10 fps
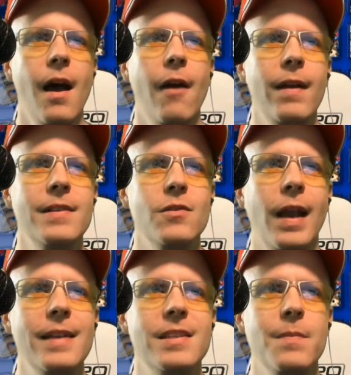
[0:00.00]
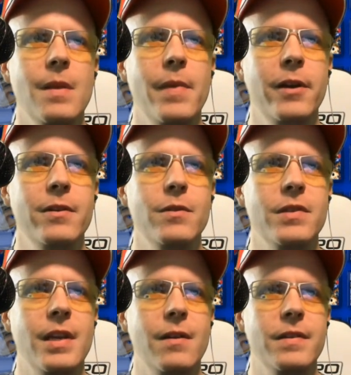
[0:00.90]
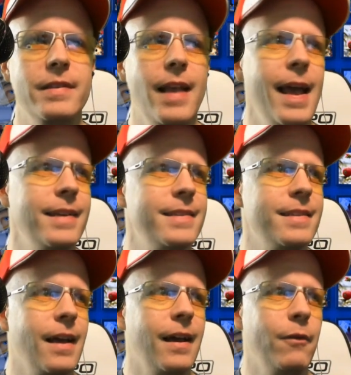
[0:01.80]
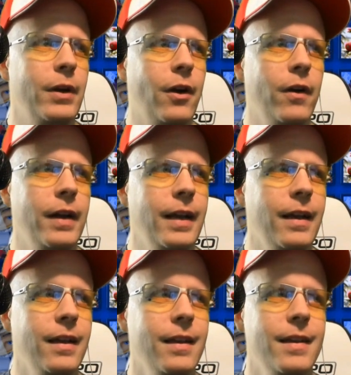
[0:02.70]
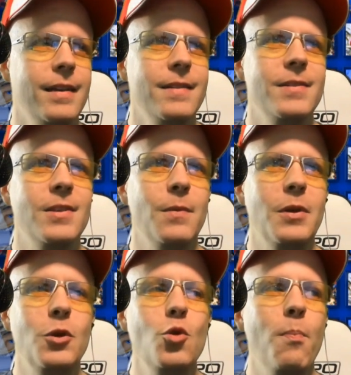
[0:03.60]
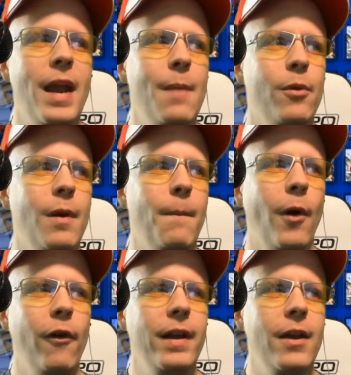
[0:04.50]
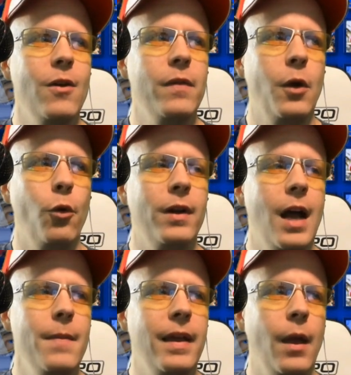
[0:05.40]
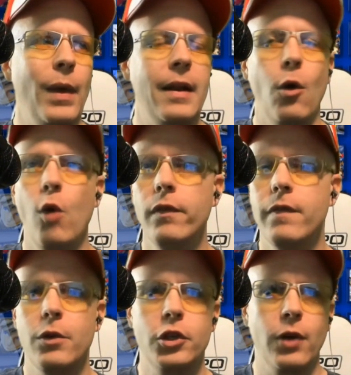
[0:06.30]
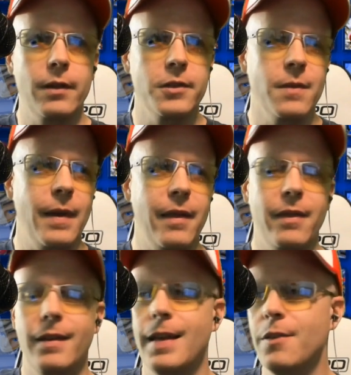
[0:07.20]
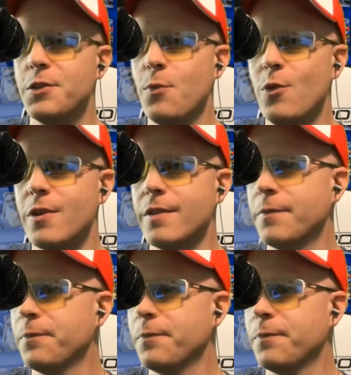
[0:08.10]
All right, so I guess some of the bigger news here is next uh, regarding some new Paper Mario the Origami King. Got an overview trailer, Samantha. Tell us more.